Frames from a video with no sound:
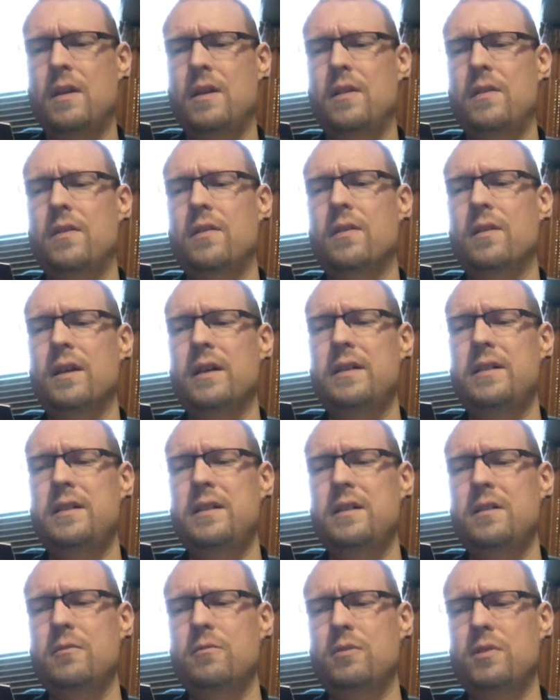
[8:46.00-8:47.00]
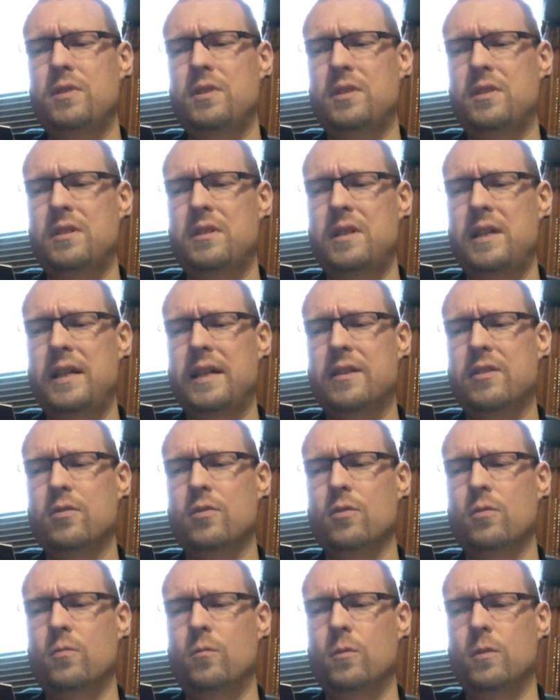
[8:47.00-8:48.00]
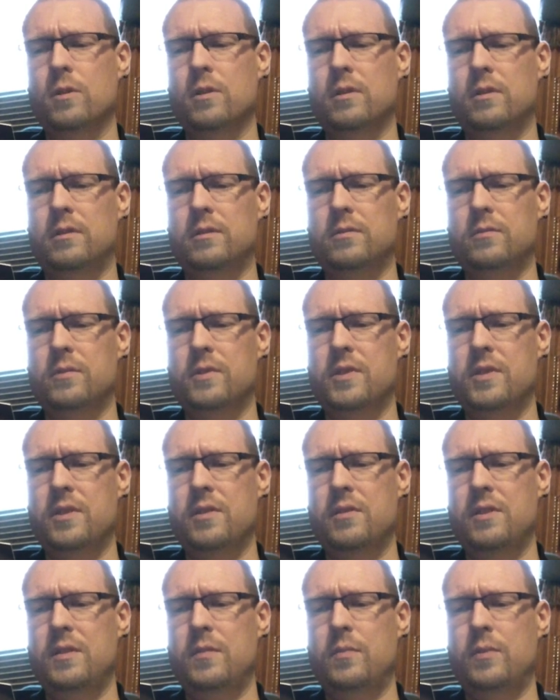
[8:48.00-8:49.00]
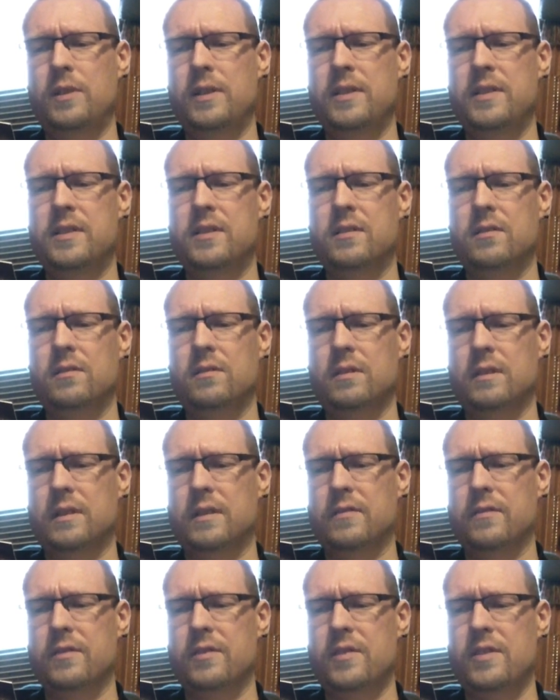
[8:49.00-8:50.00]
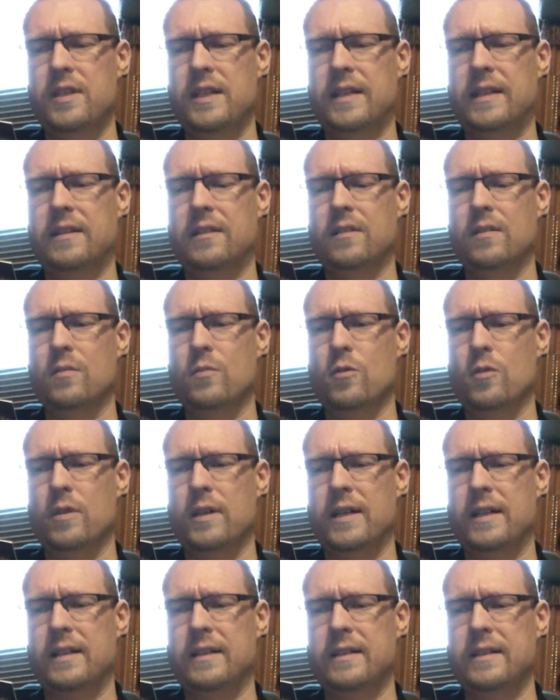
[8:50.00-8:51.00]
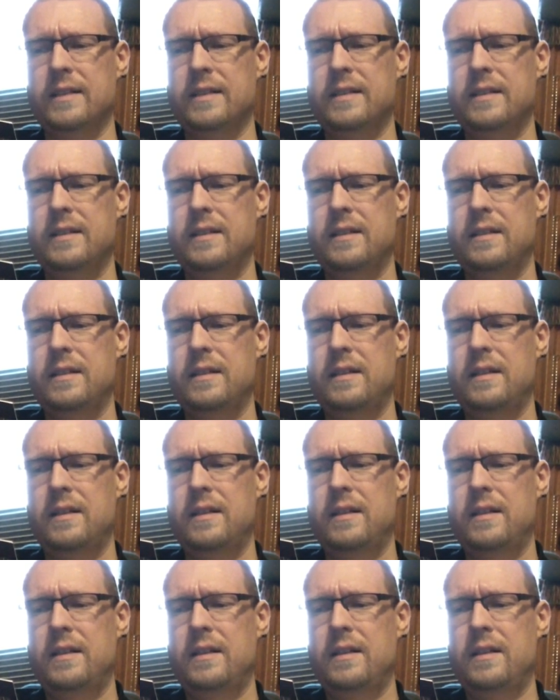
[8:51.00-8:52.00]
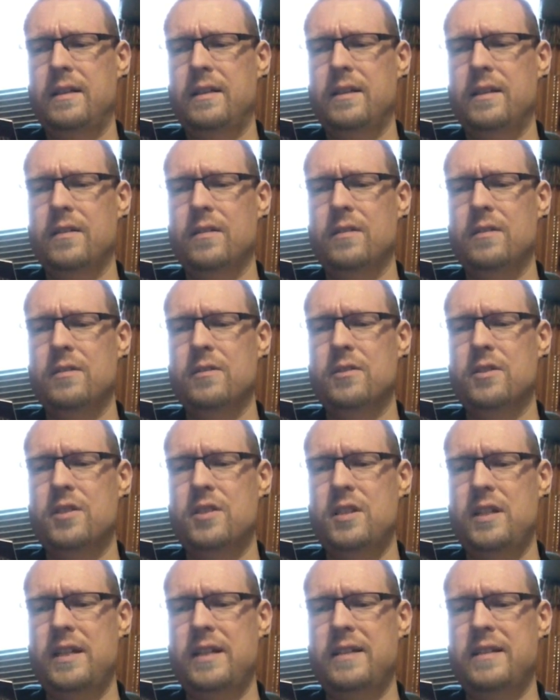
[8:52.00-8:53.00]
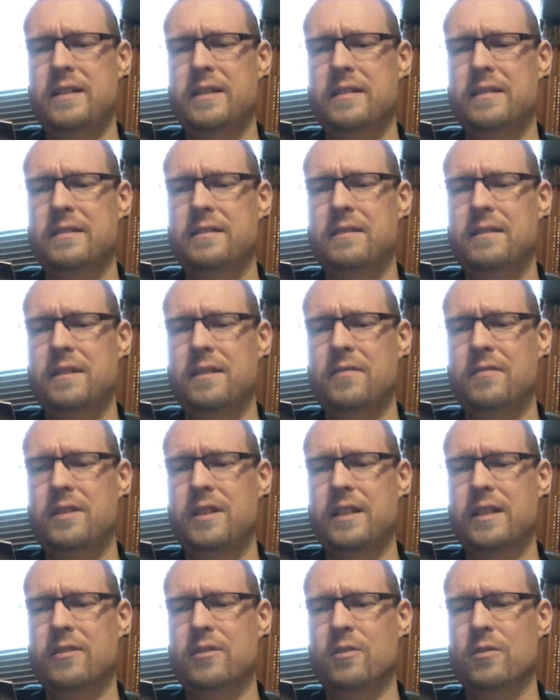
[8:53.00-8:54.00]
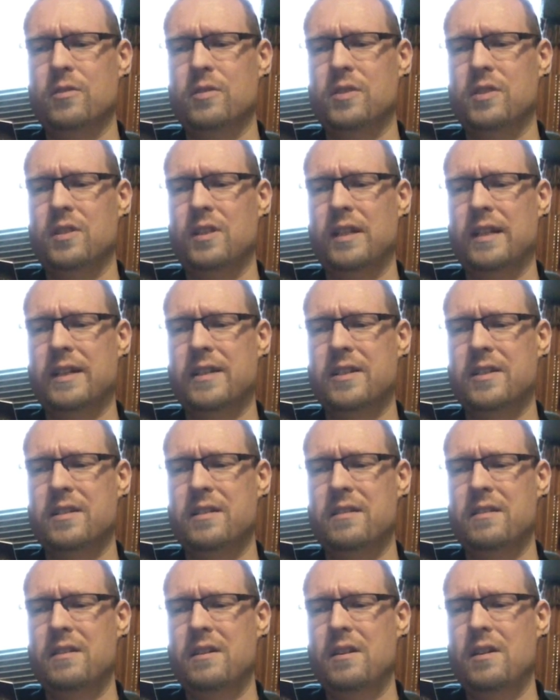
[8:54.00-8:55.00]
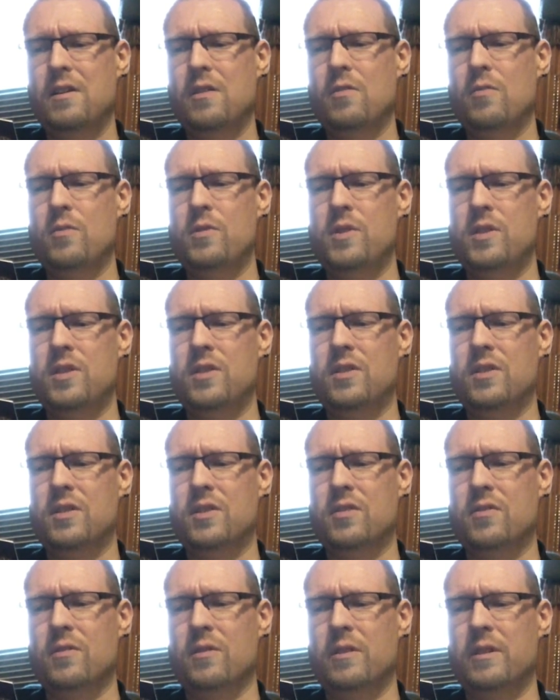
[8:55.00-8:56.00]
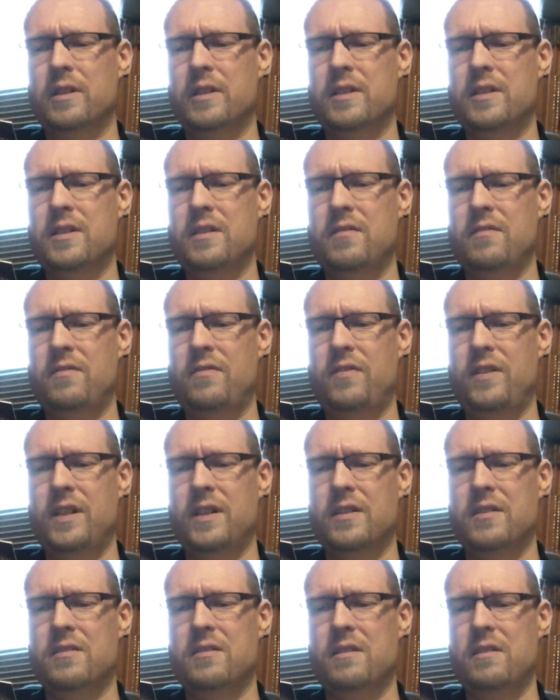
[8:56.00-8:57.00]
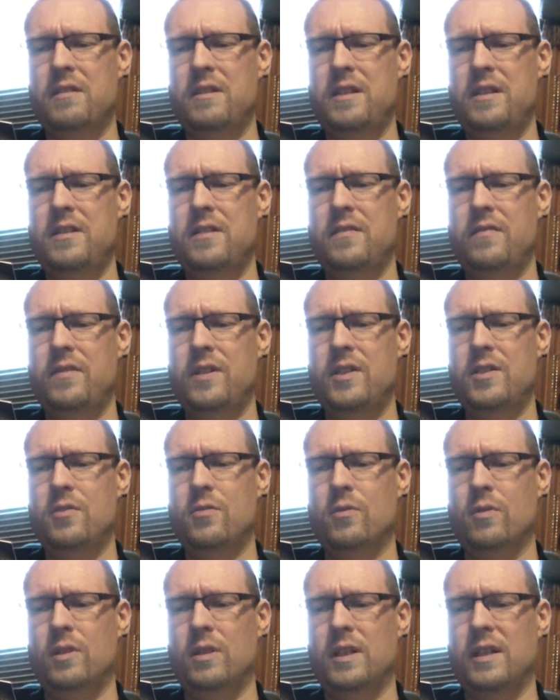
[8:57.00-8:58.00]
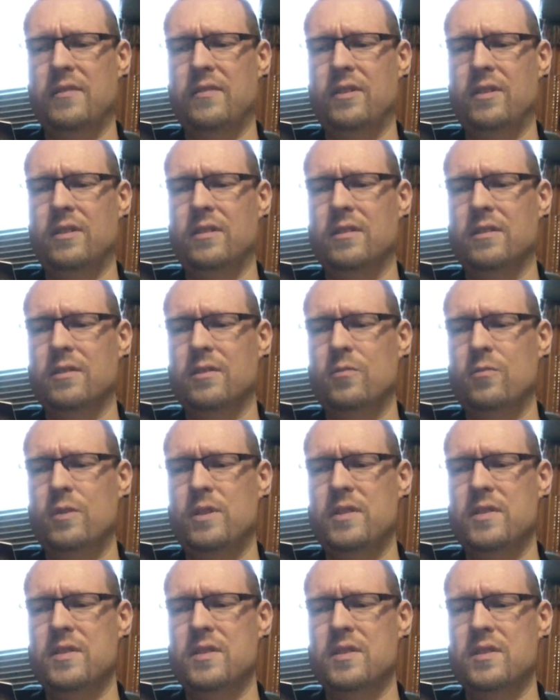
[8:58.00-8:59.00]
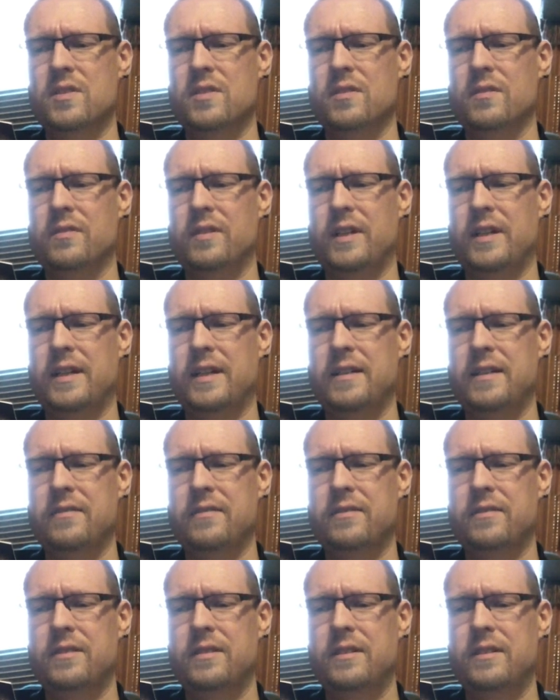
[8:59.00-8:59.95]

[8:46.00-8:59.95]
Their idea was that the natural world was the only place to look for secular morality. Their understanding of natural selection was that the strongest and fittest on an individual level are the ones that survive.